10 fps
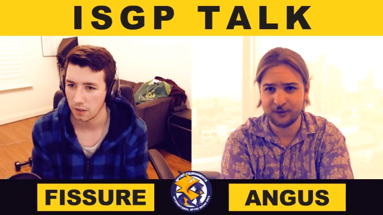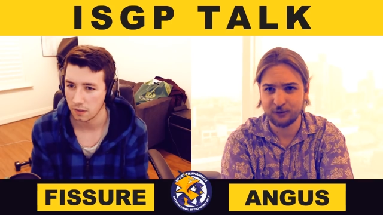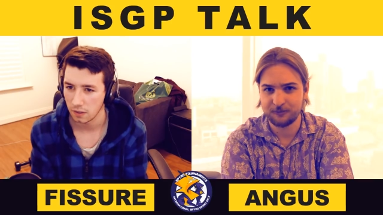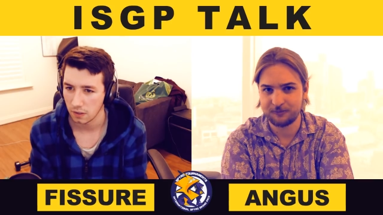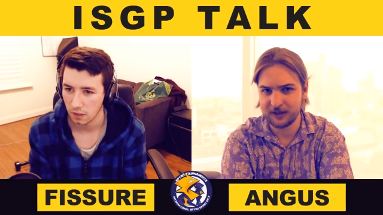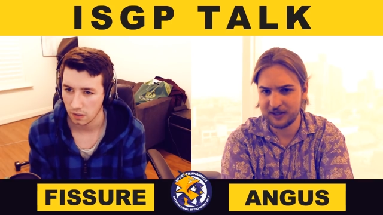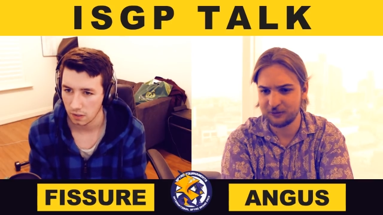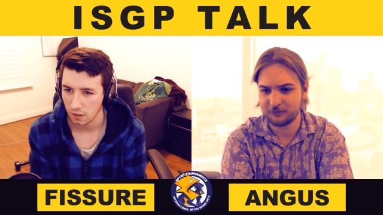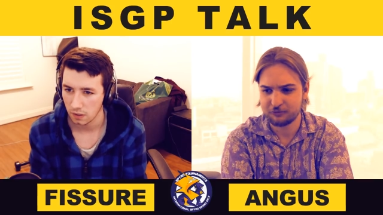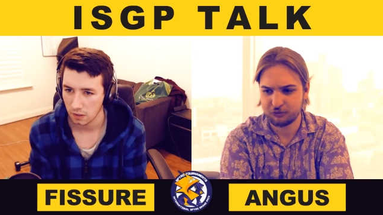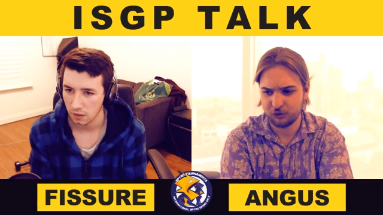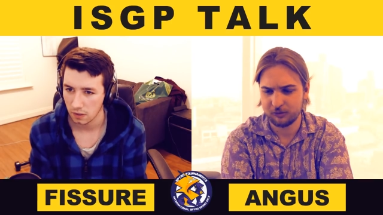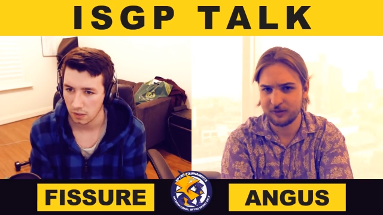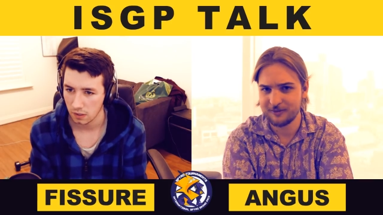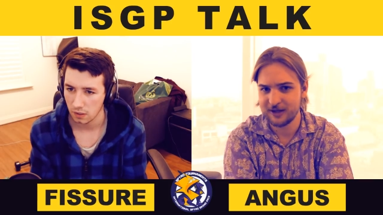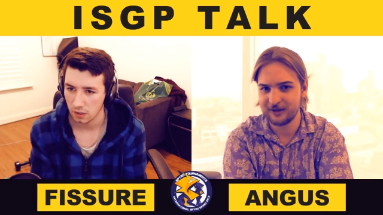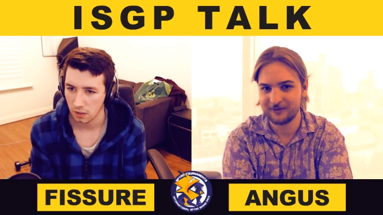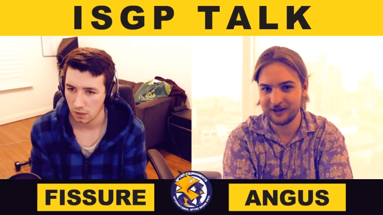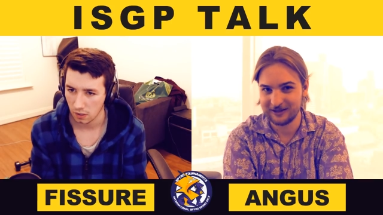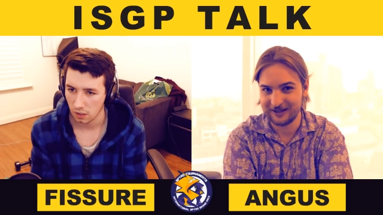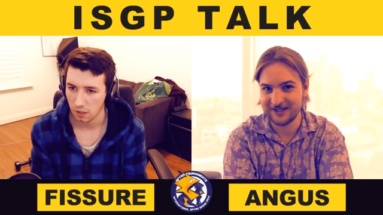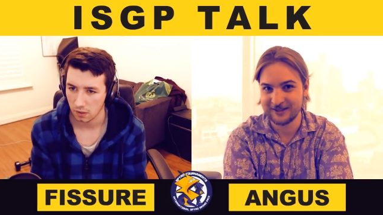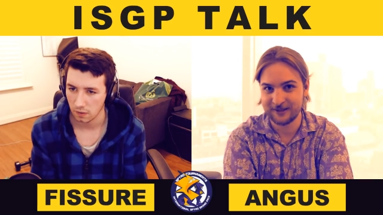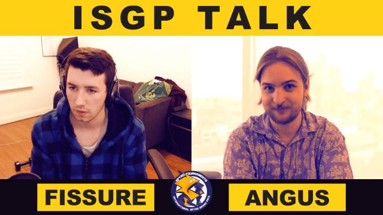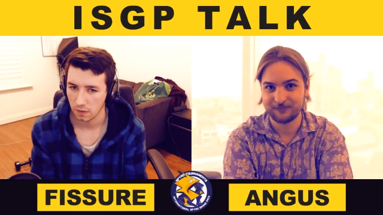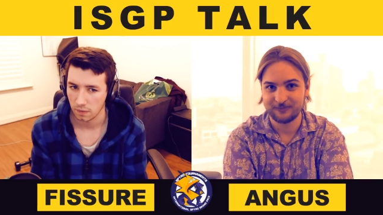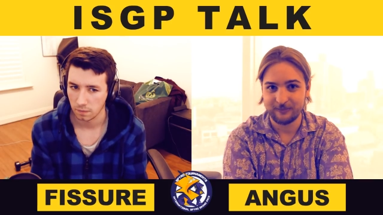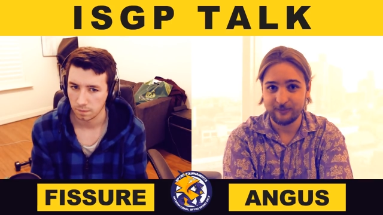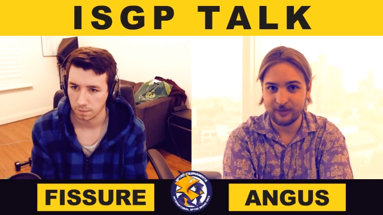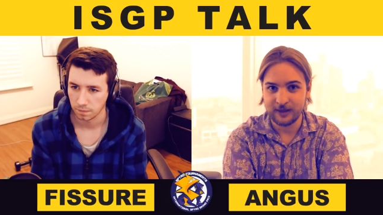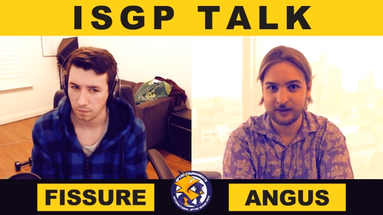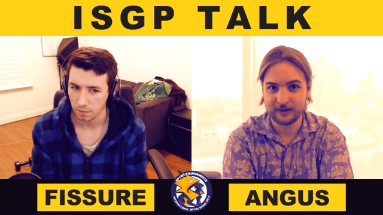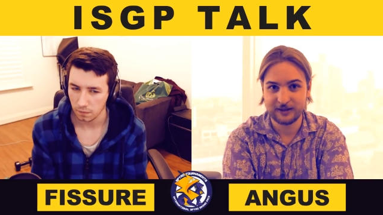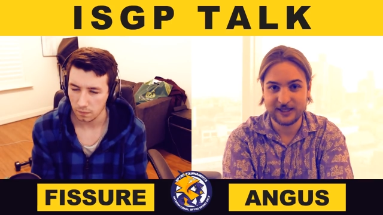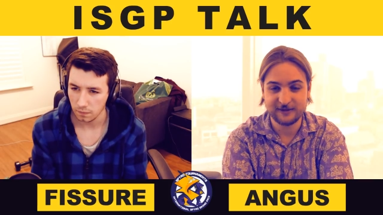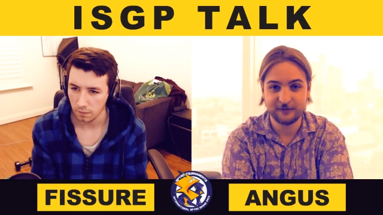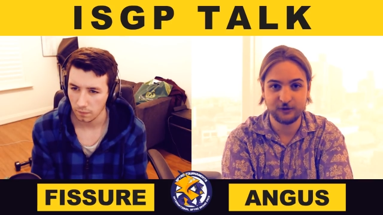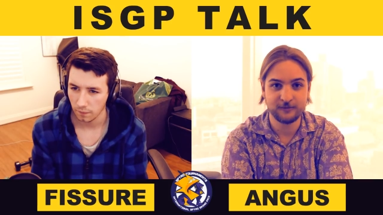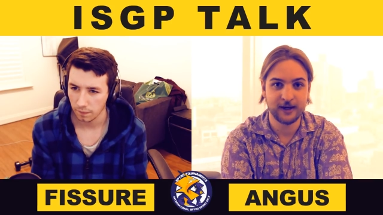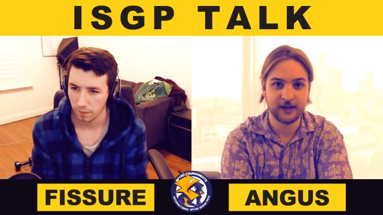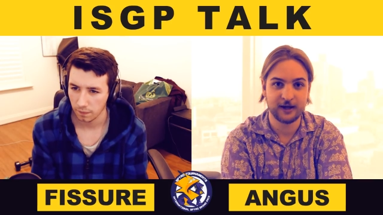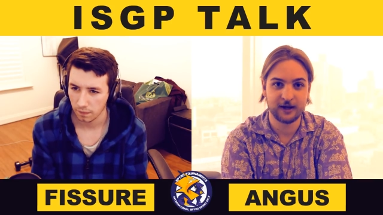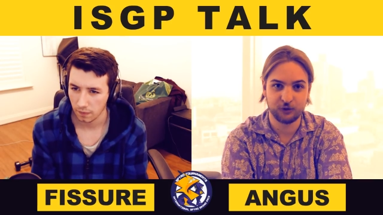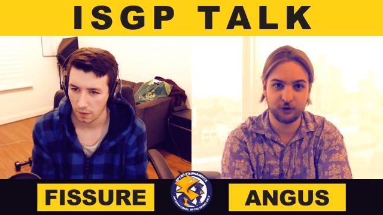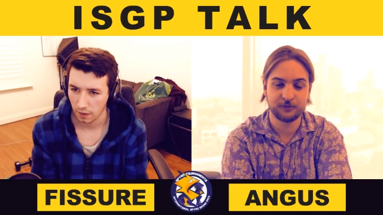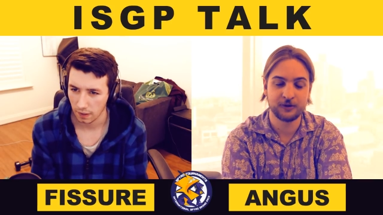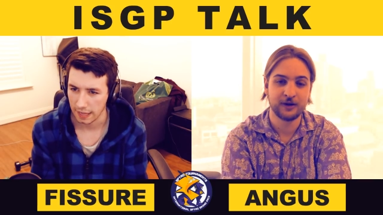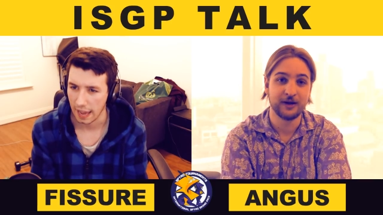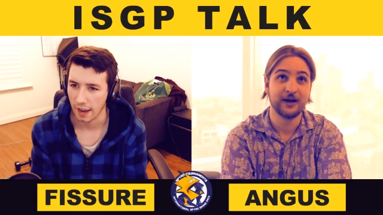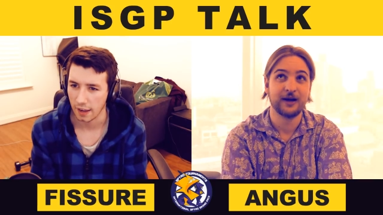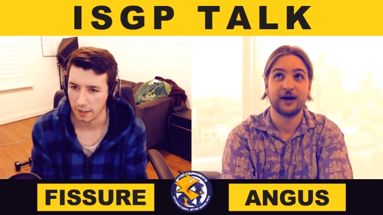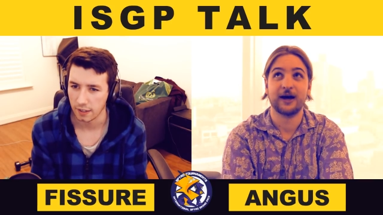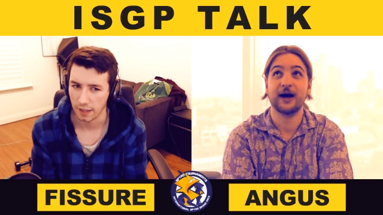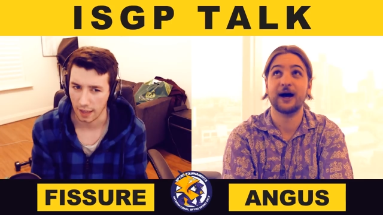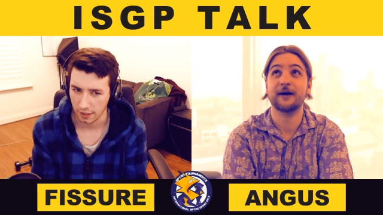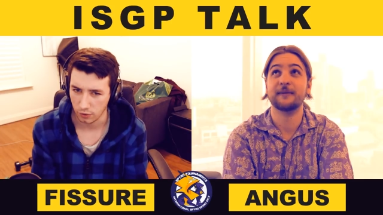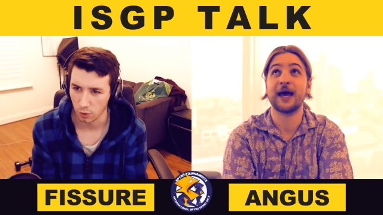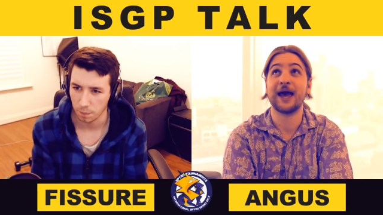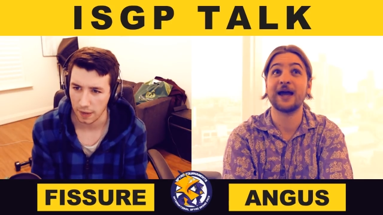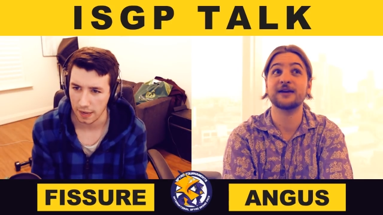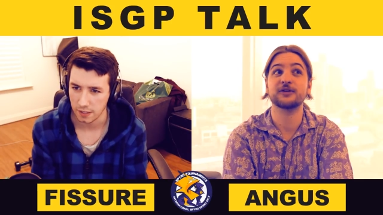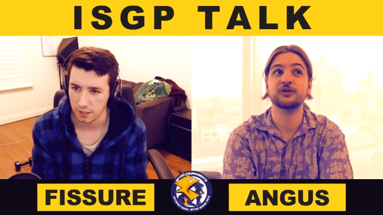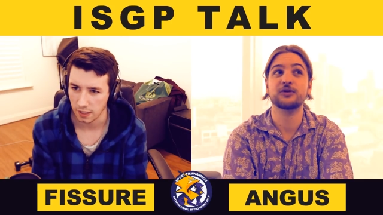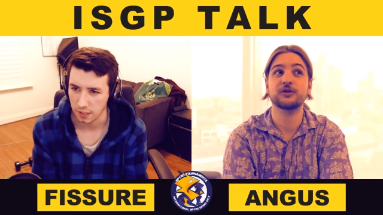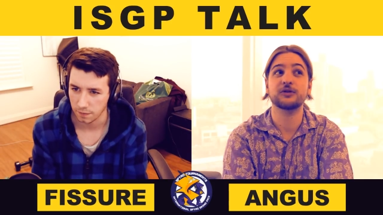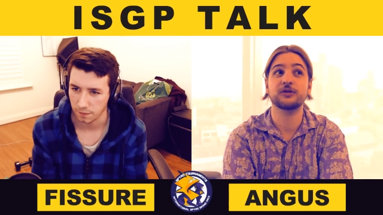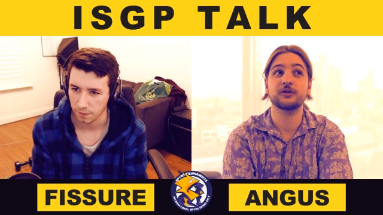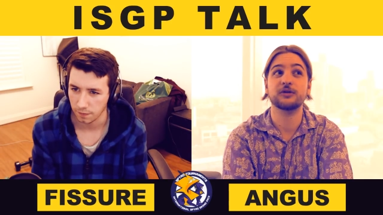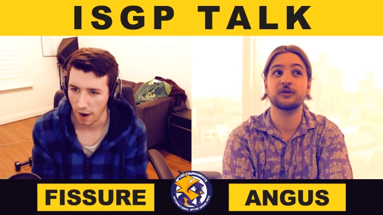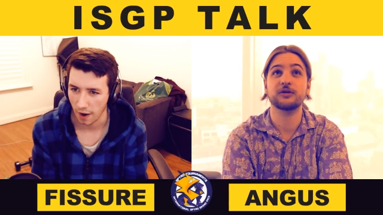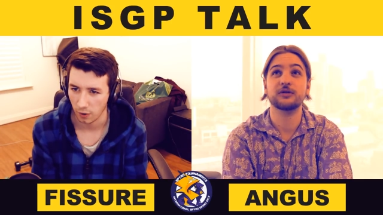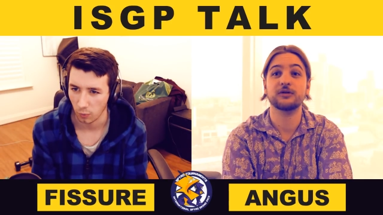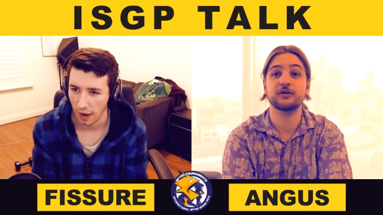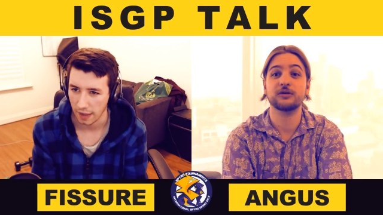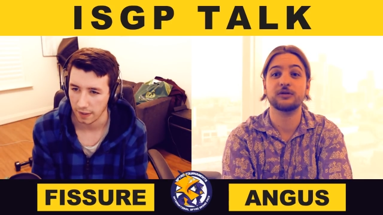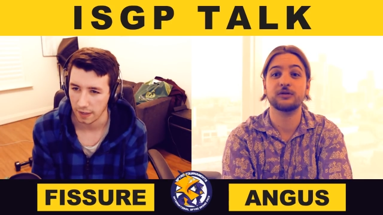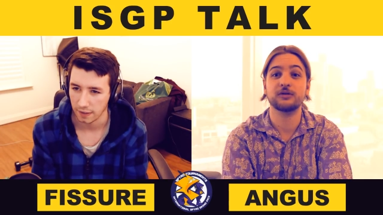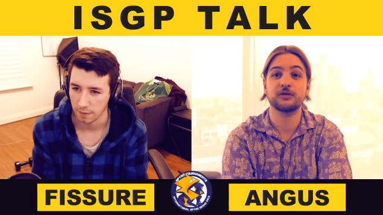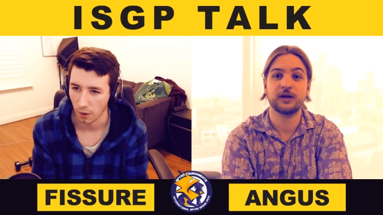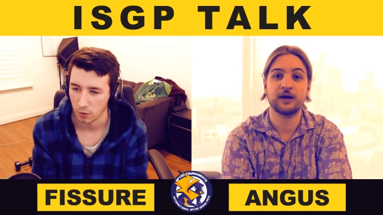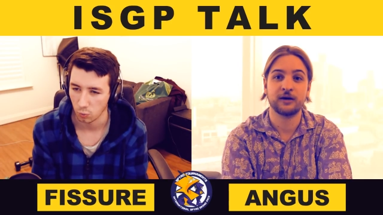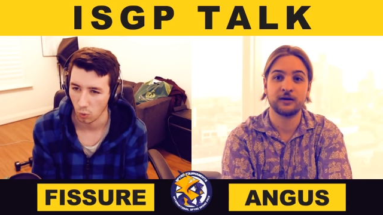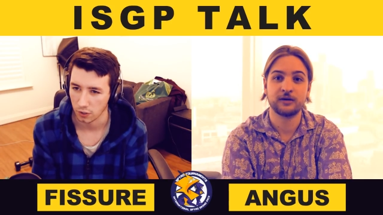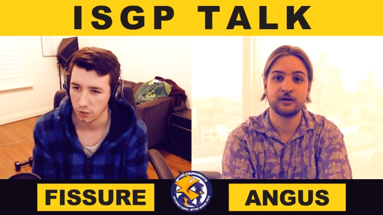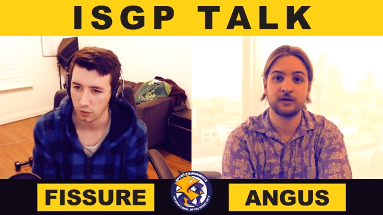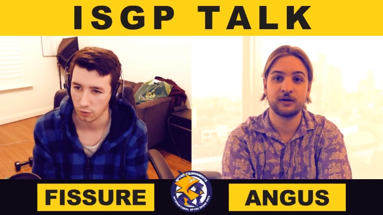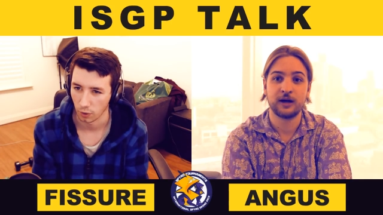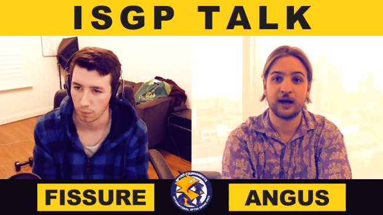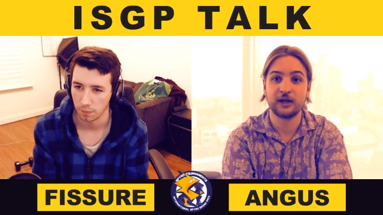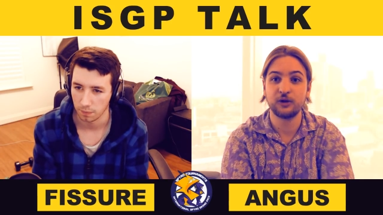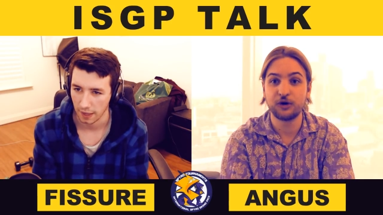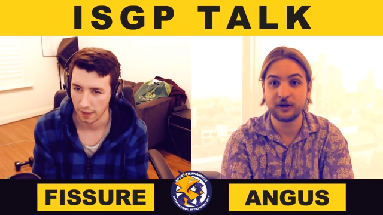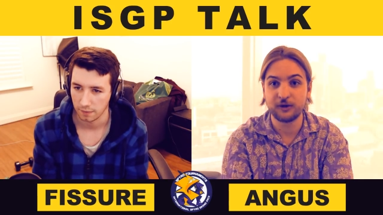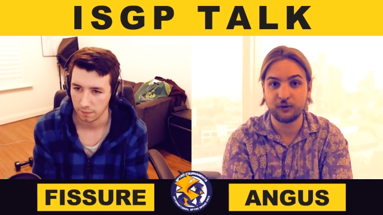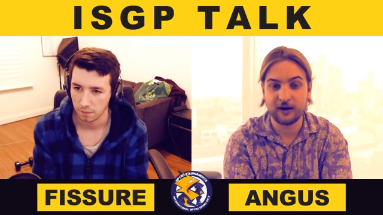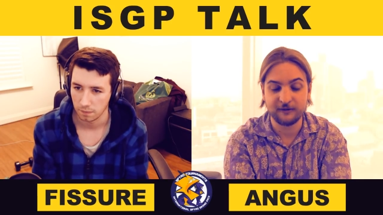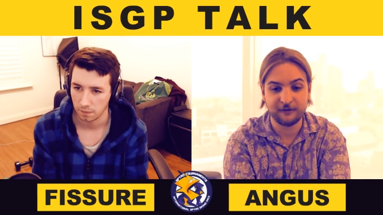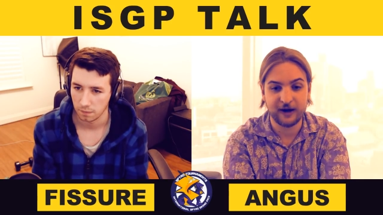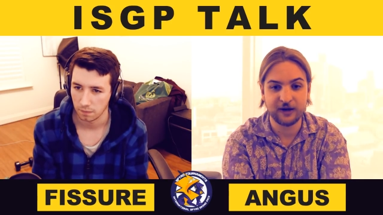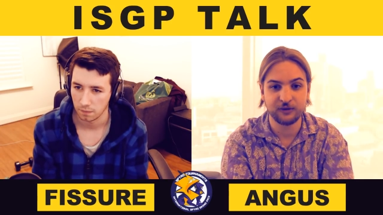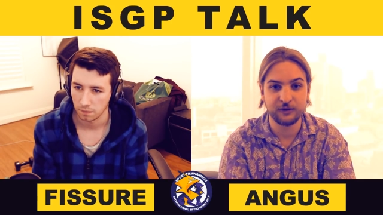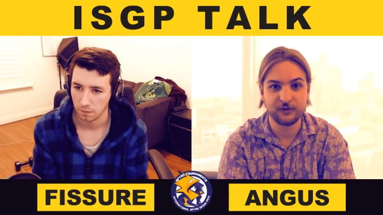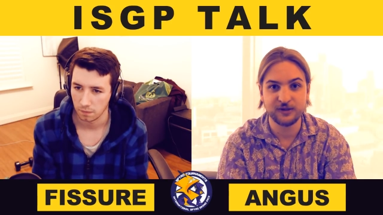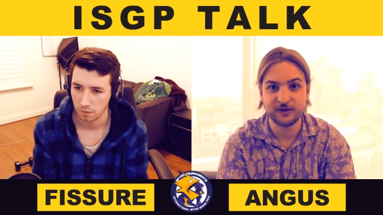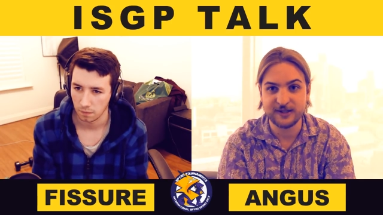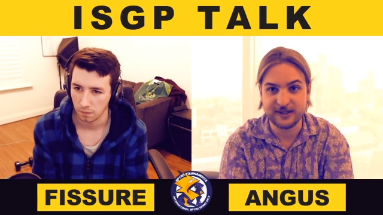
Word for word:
Speaker 1: think Group B would probably be the least, the least viewed mat, uh, group.
Speaker 2: Yeah, um, yeah. Group B is, is far and away the,
Speaker 1: yeah. the most watched group. And look at the yeah. grand final. There is not a